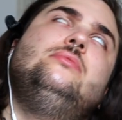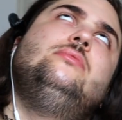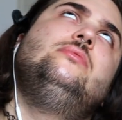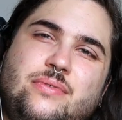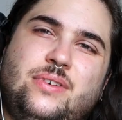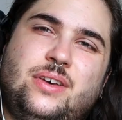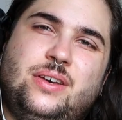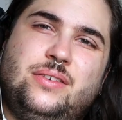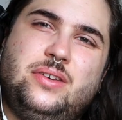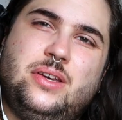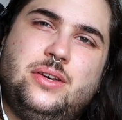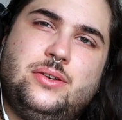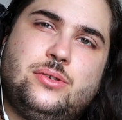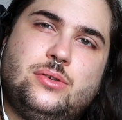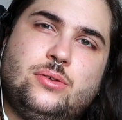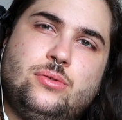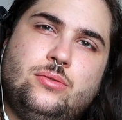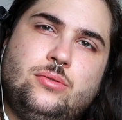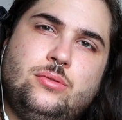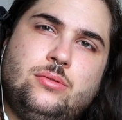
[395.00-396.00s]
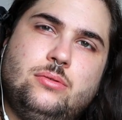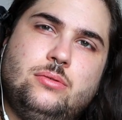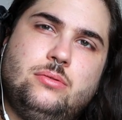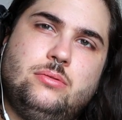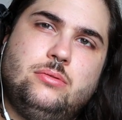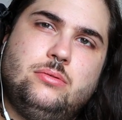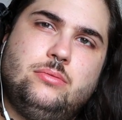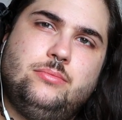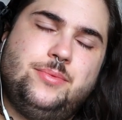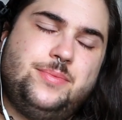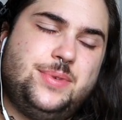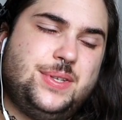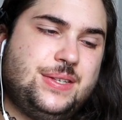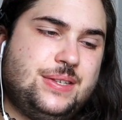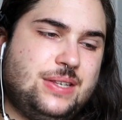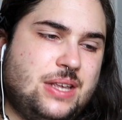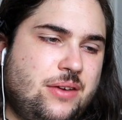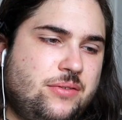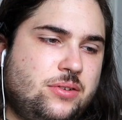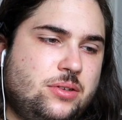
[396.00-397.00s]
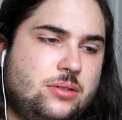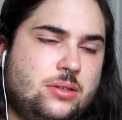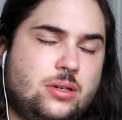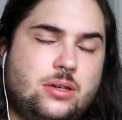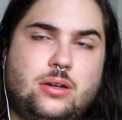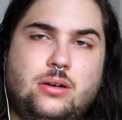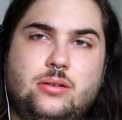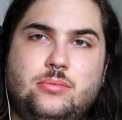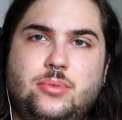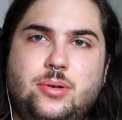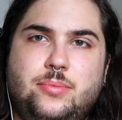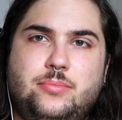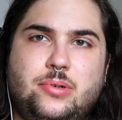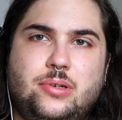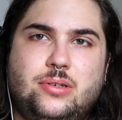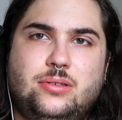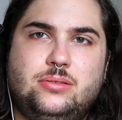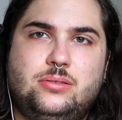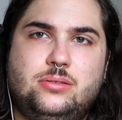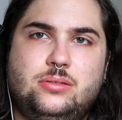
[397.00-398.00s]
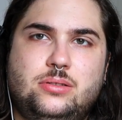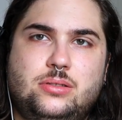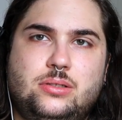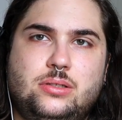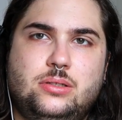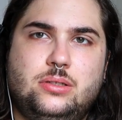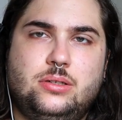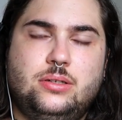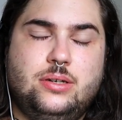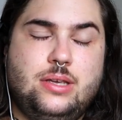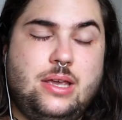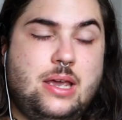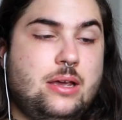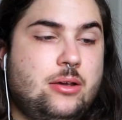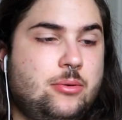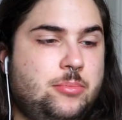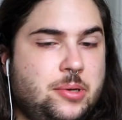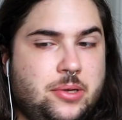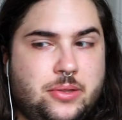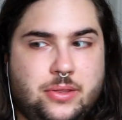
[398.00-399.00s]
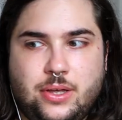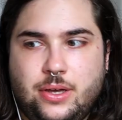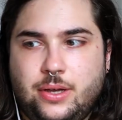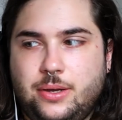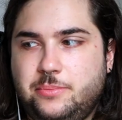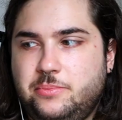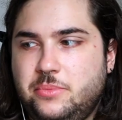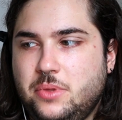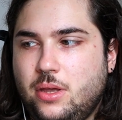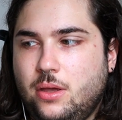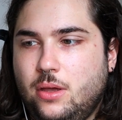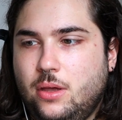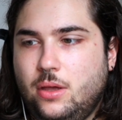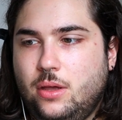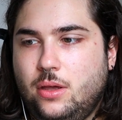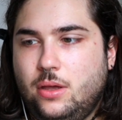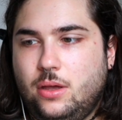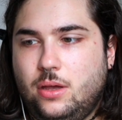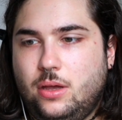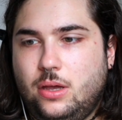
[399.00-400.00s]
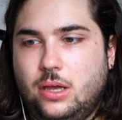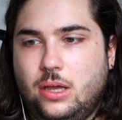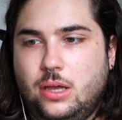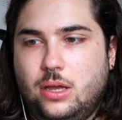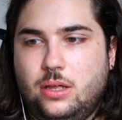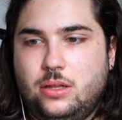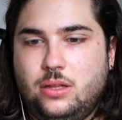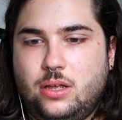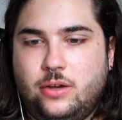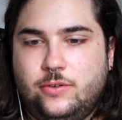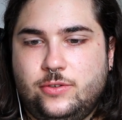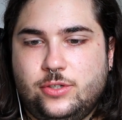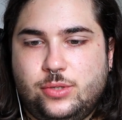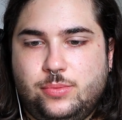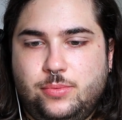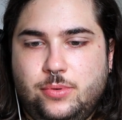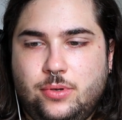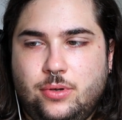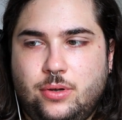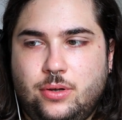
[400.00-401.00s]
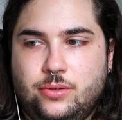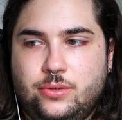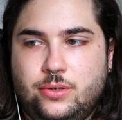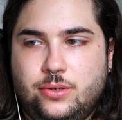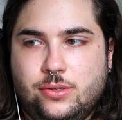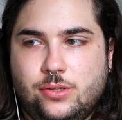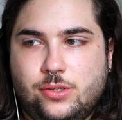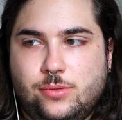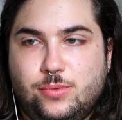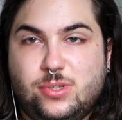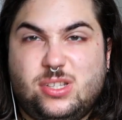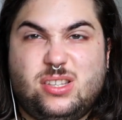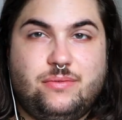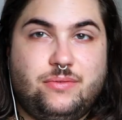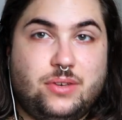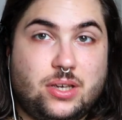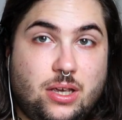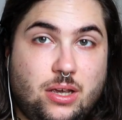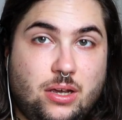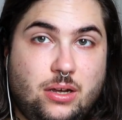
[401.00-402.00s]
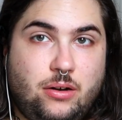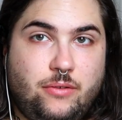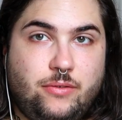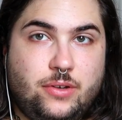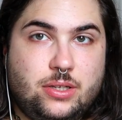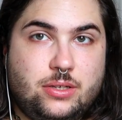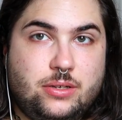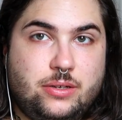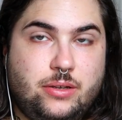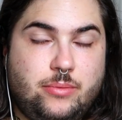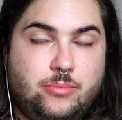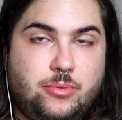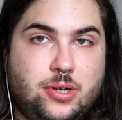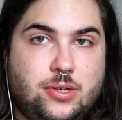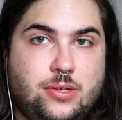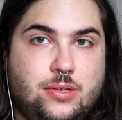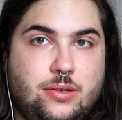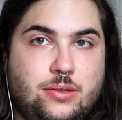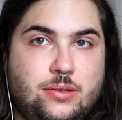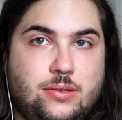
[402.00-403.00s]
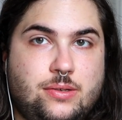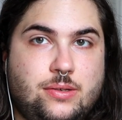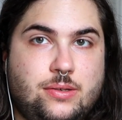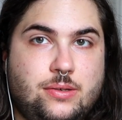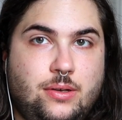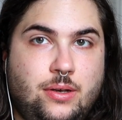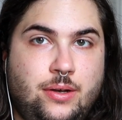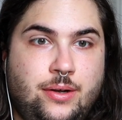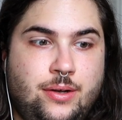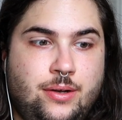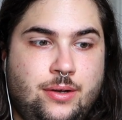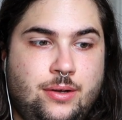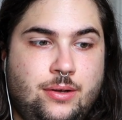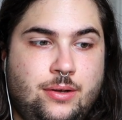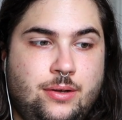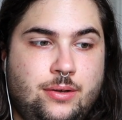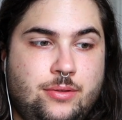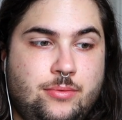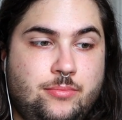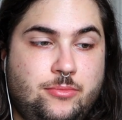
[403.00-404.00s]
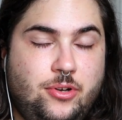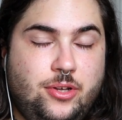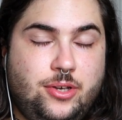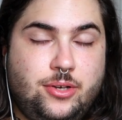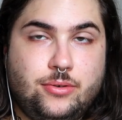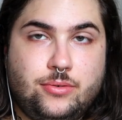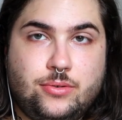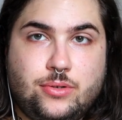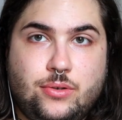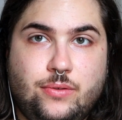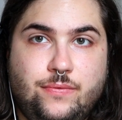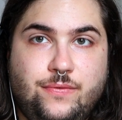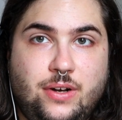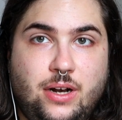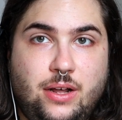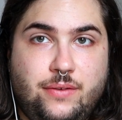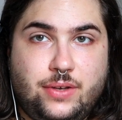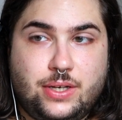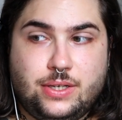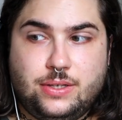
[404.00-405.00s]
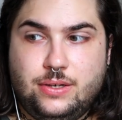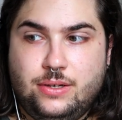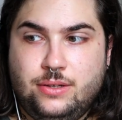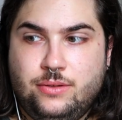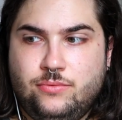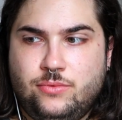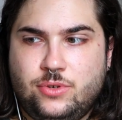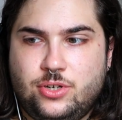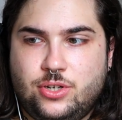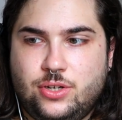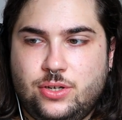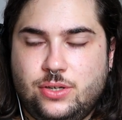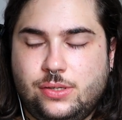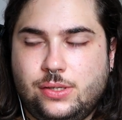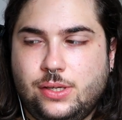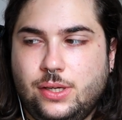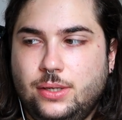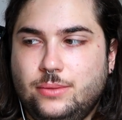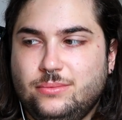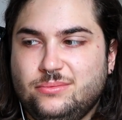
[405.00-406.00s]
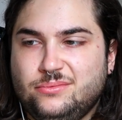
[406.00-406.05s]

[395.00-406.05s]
5 years ago, maybe seven, I can't remember. Yeah, about that. And I was put on a specific kind of antidepressants. The molecule is called venlafaxine, which is